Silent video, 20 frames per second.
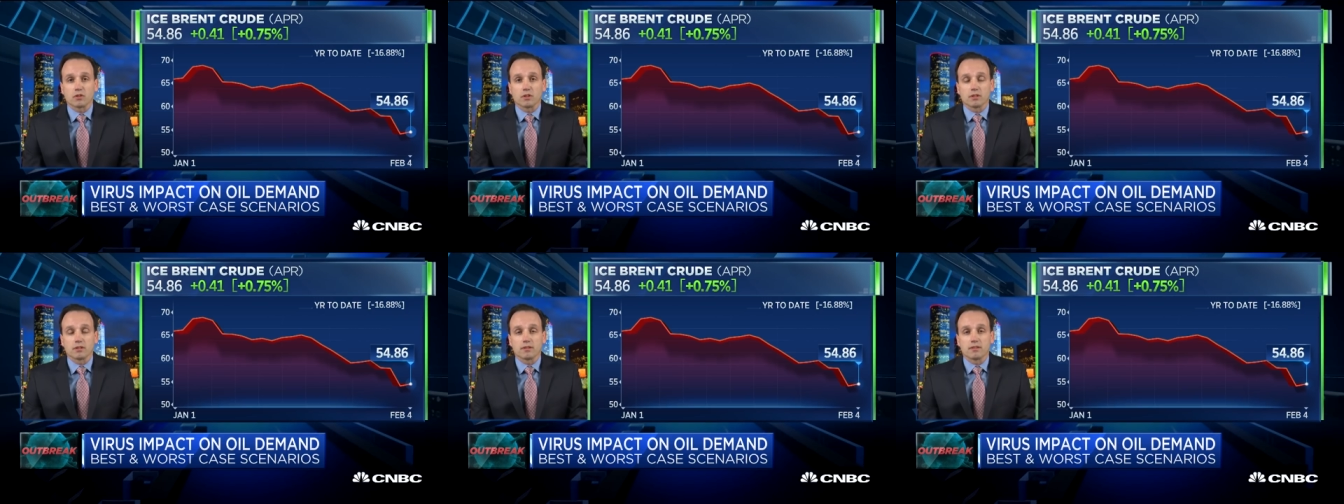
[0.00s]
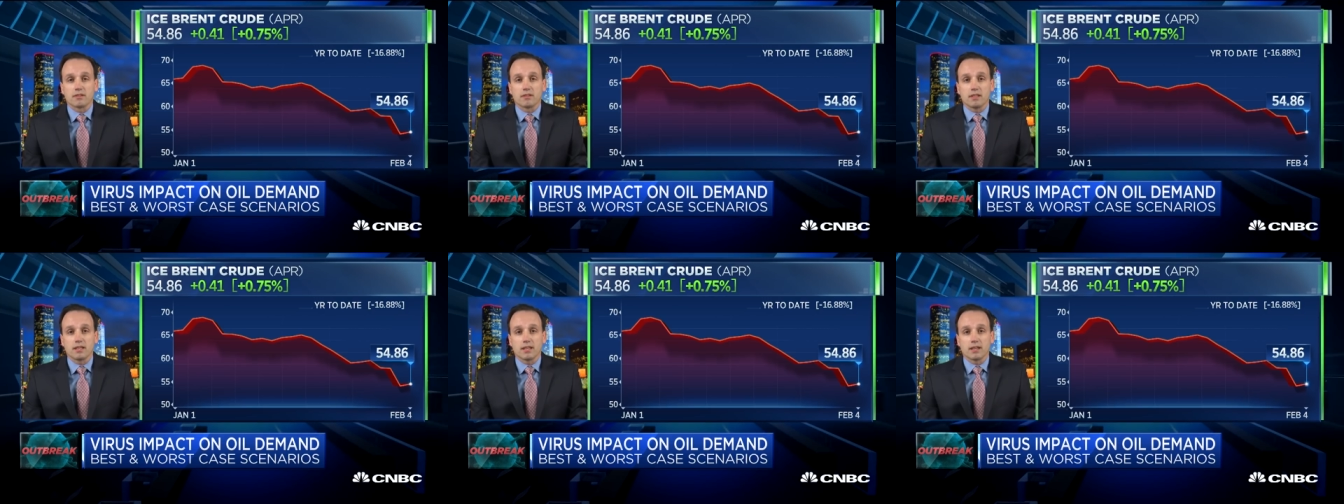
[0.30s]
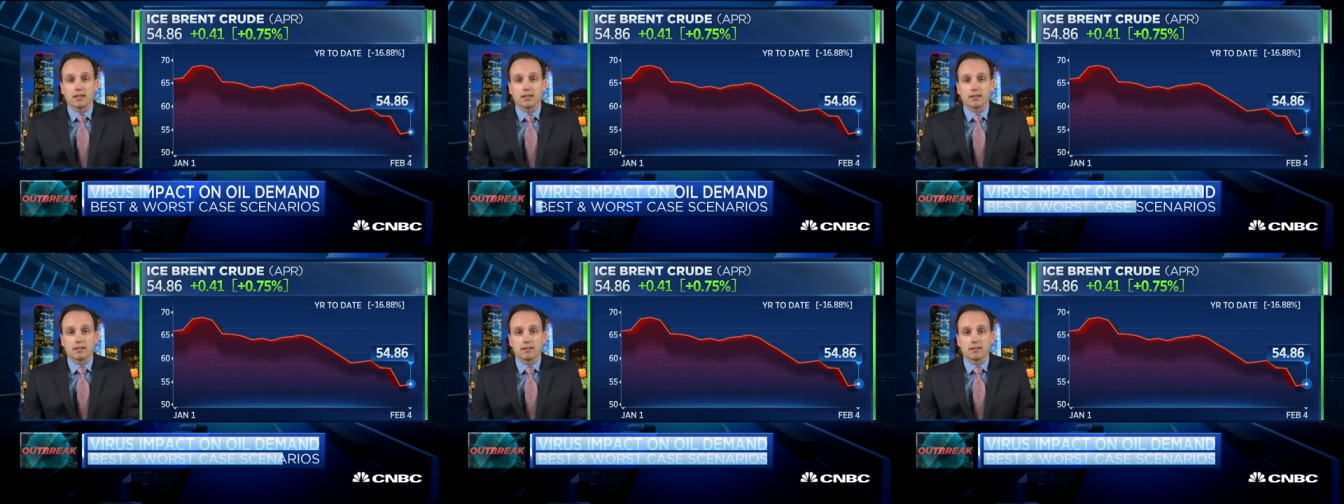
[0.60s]
Uh, the
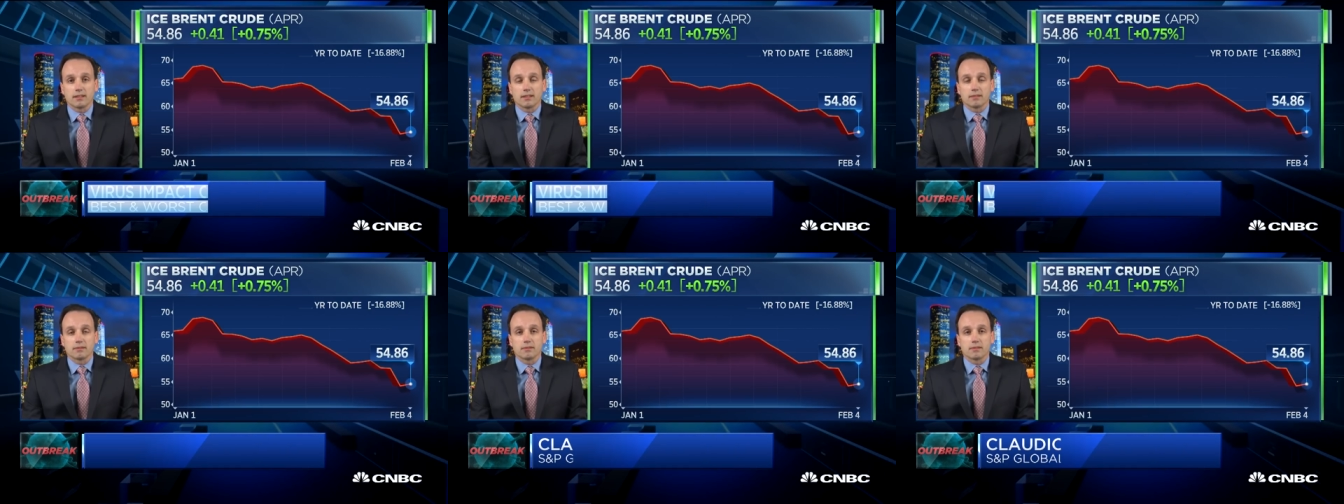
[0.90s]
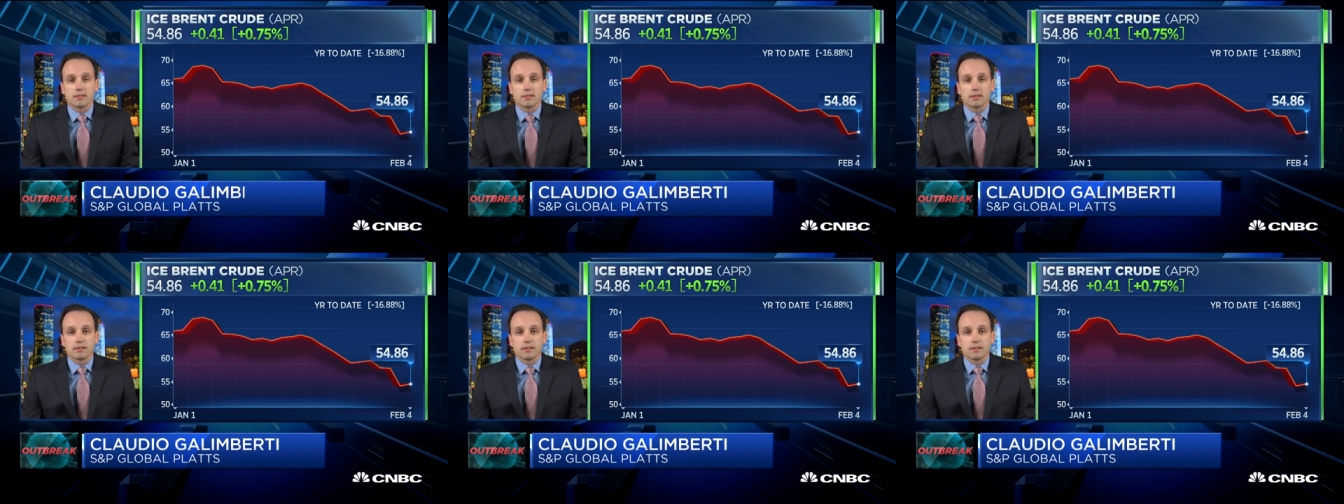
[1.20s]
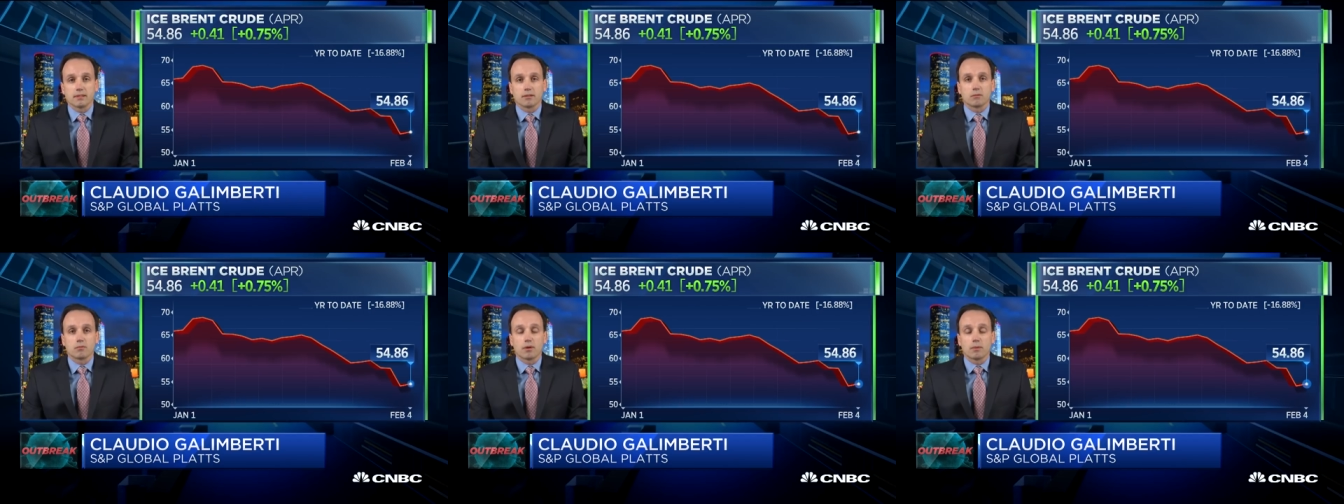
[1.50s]
uh, uh, the
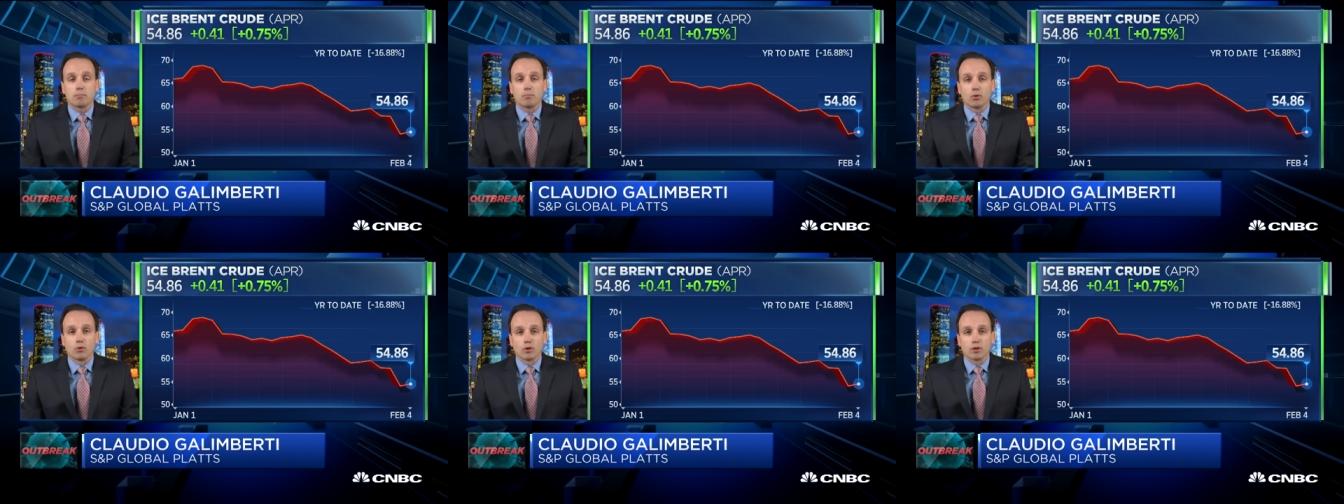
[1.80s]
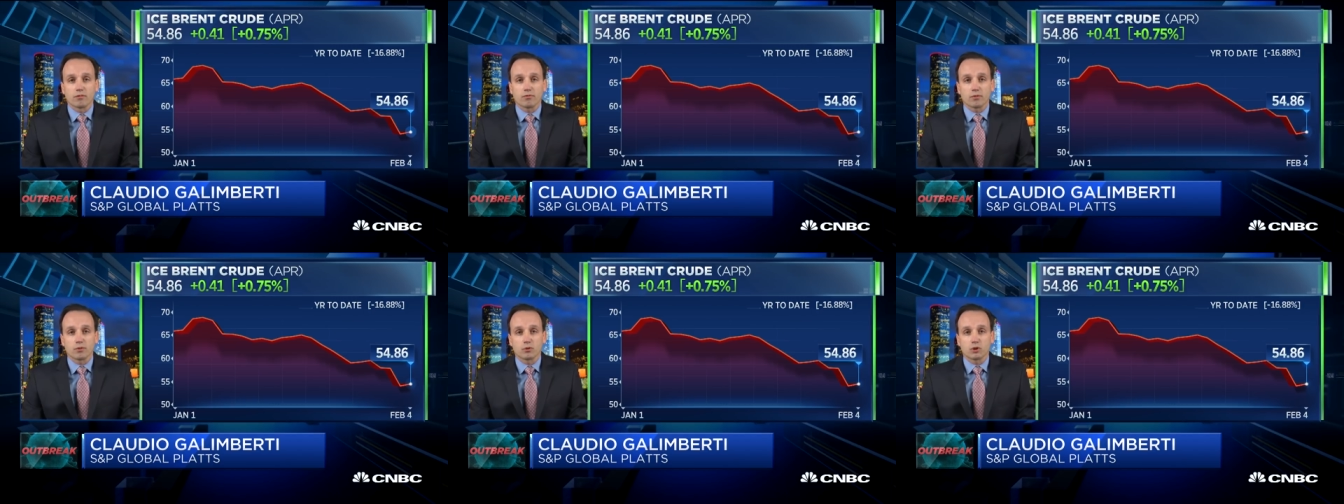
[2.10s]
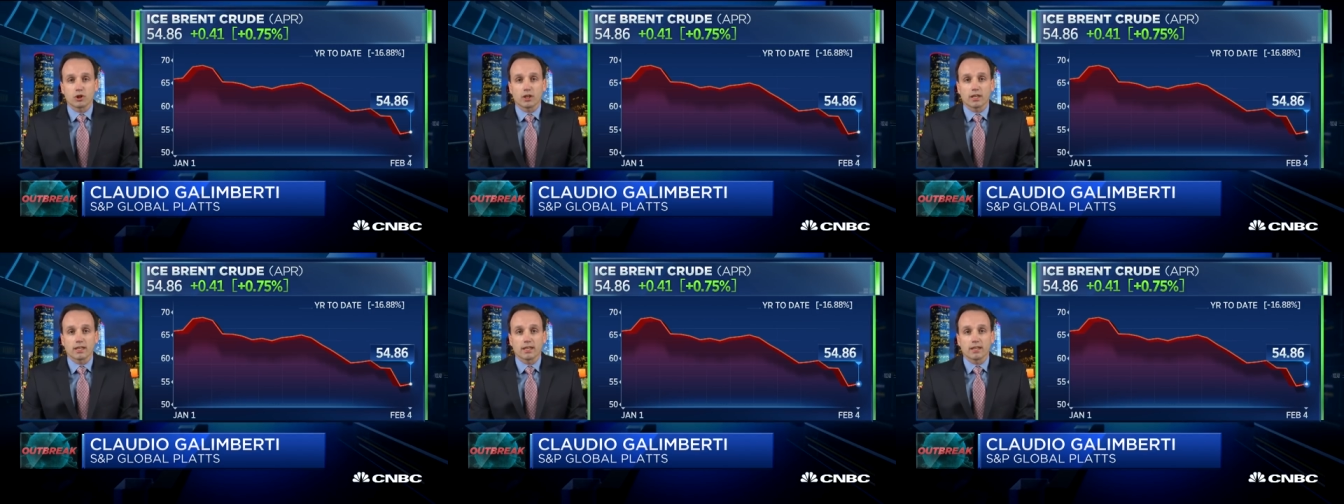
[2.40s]
uh, reporter from
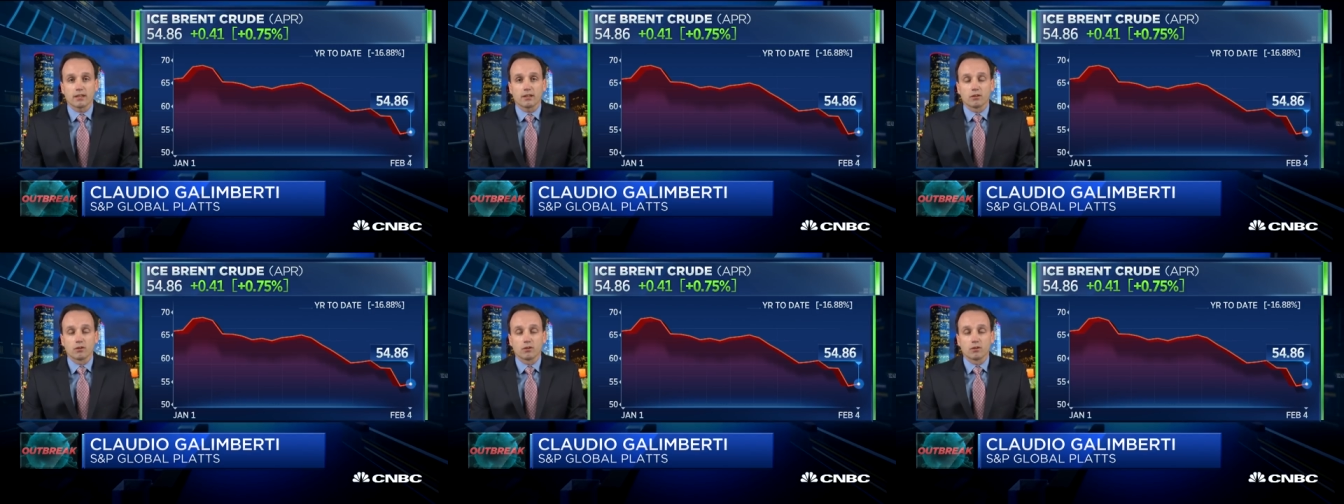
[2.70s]
China